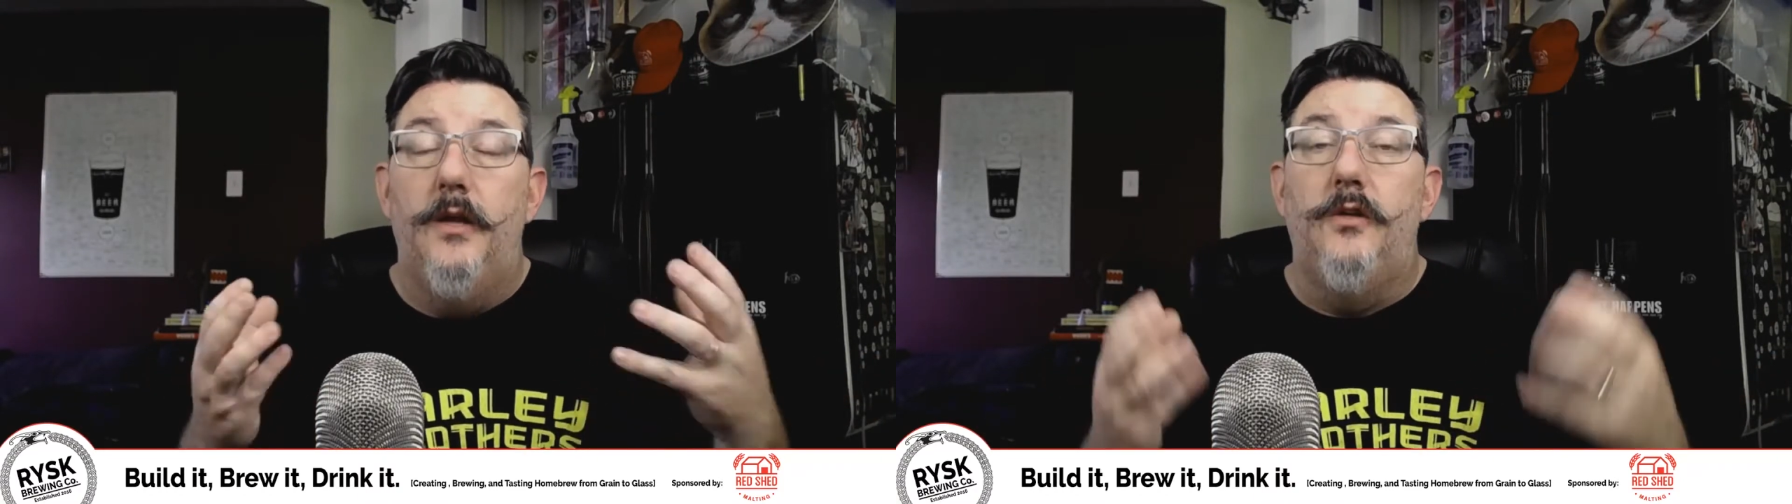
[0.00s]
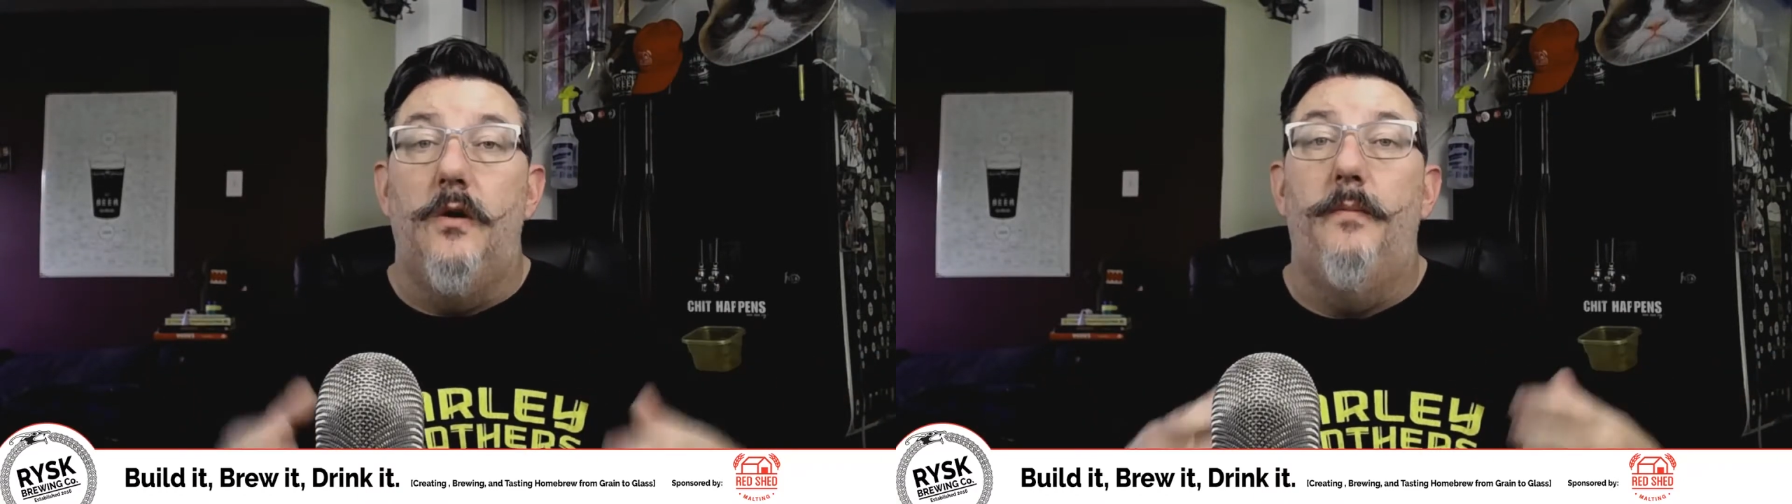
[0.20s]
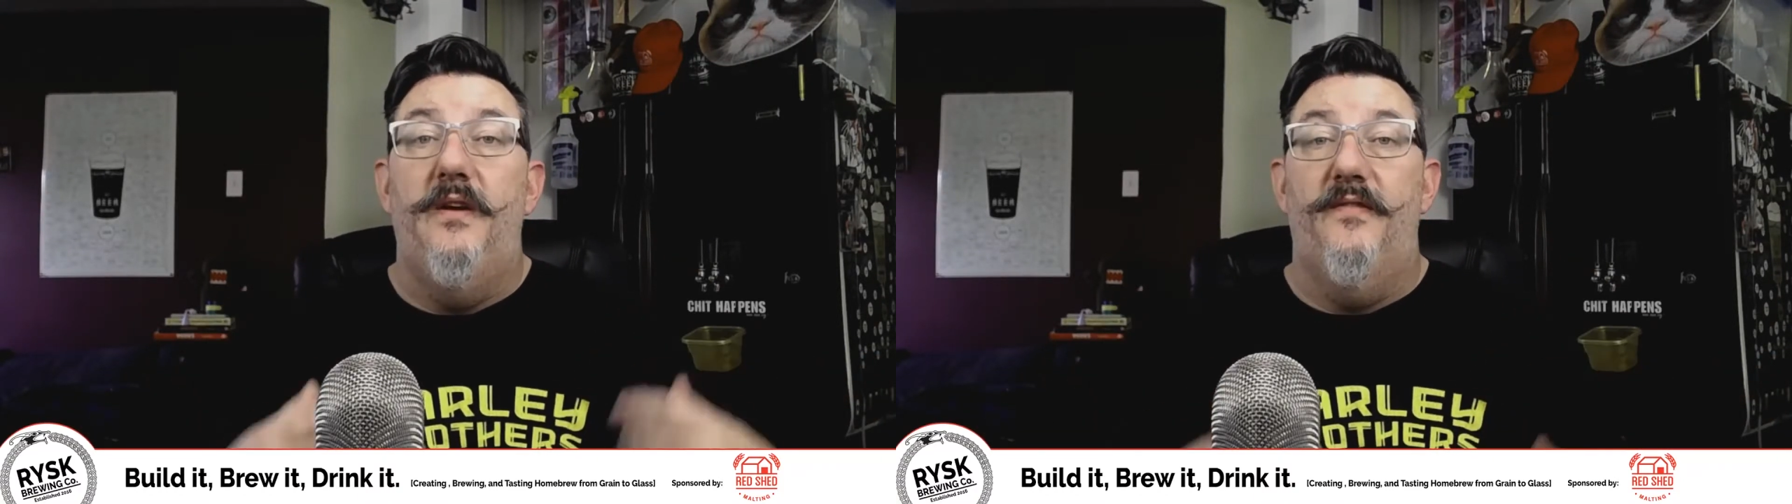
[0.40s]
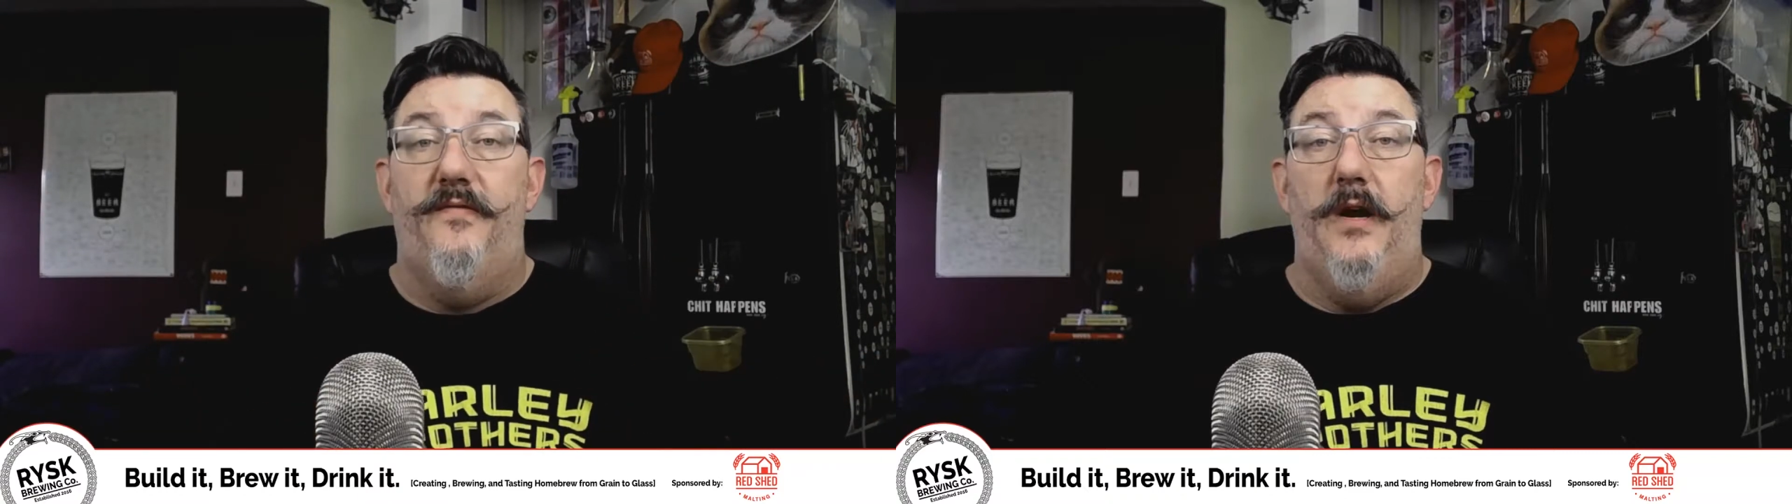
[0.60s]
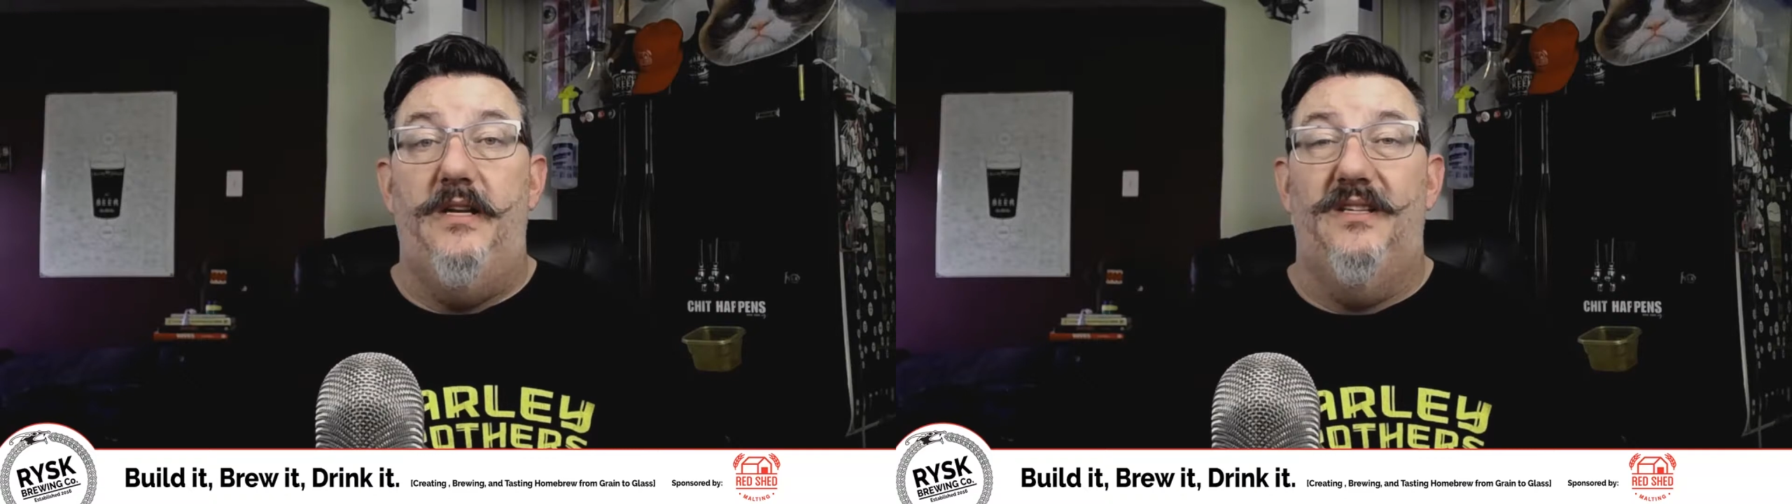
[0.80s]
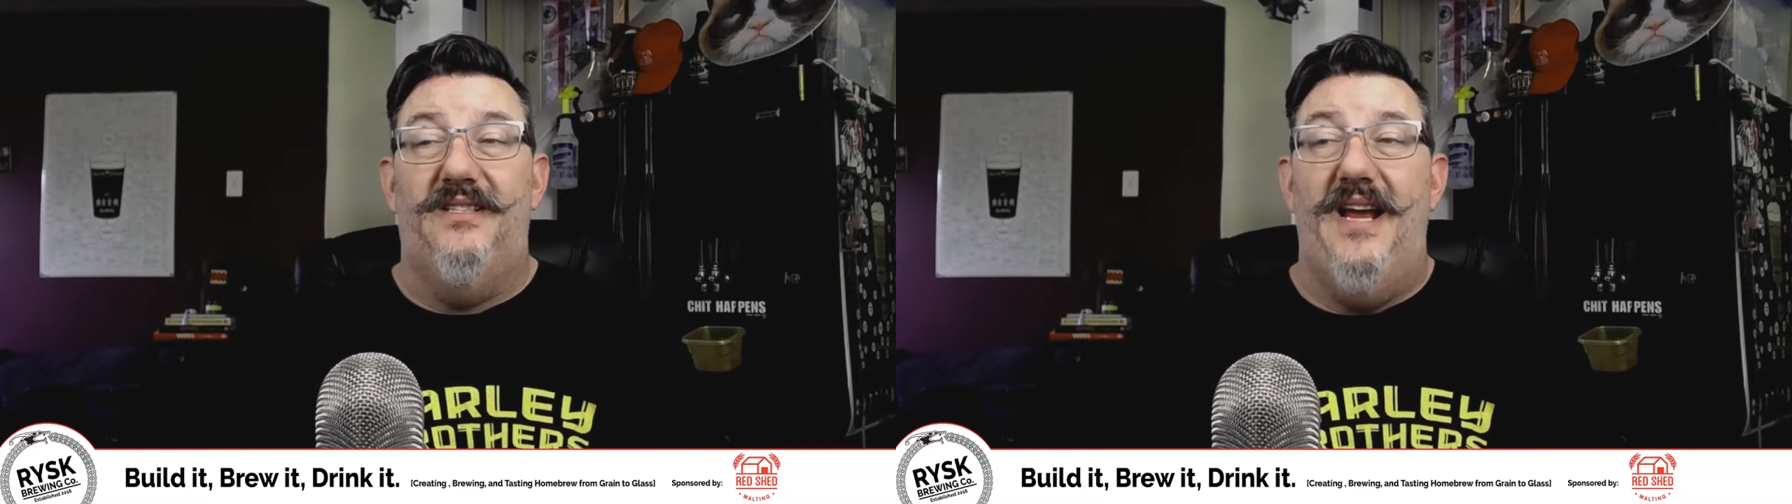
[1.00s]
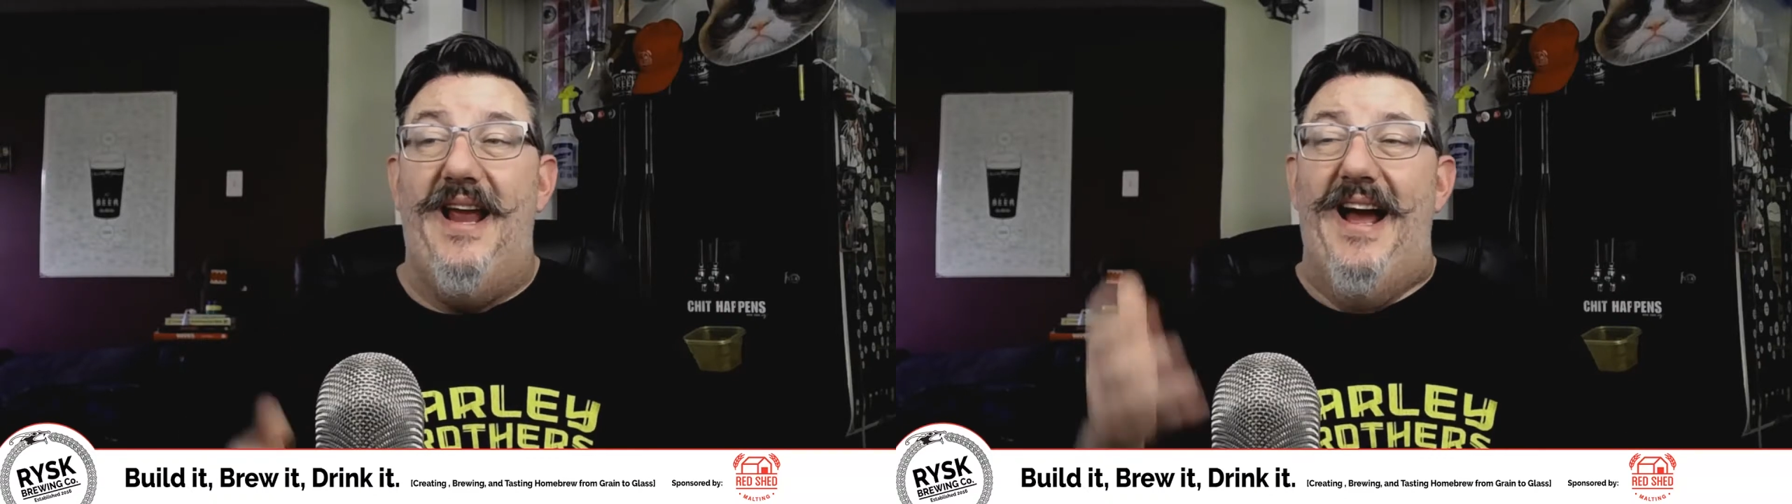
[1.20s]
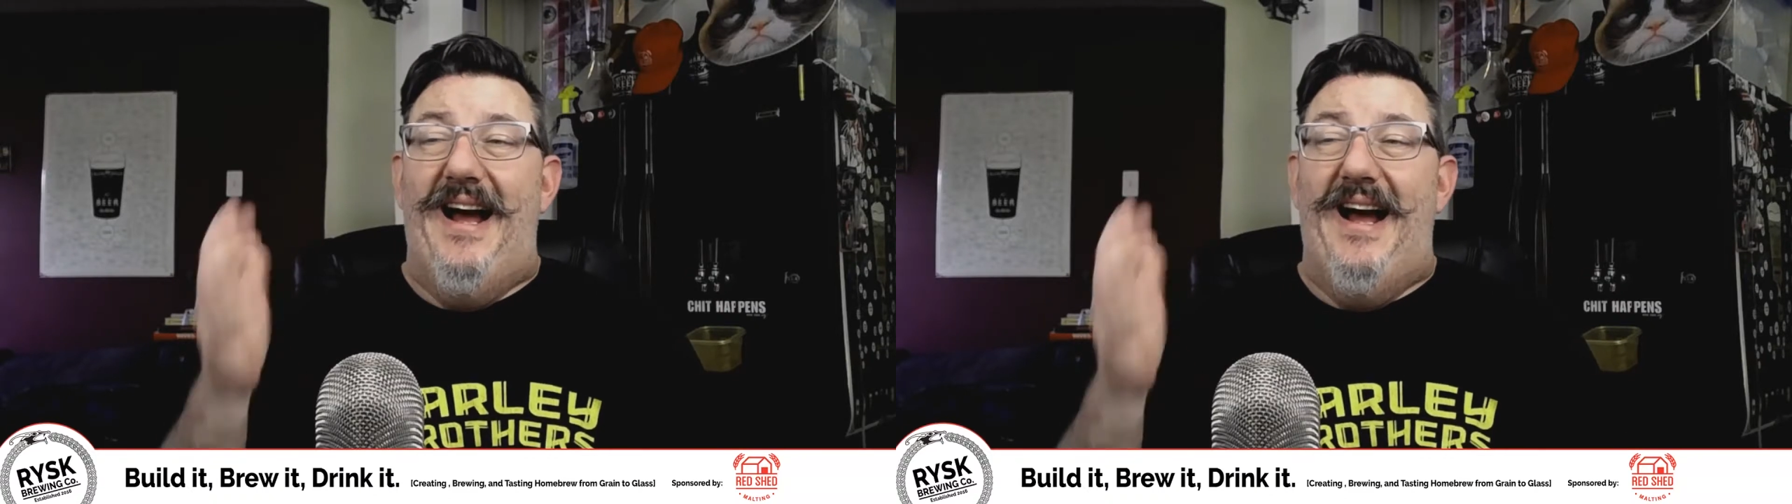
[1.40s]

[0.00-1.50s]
Don't be afraid to say,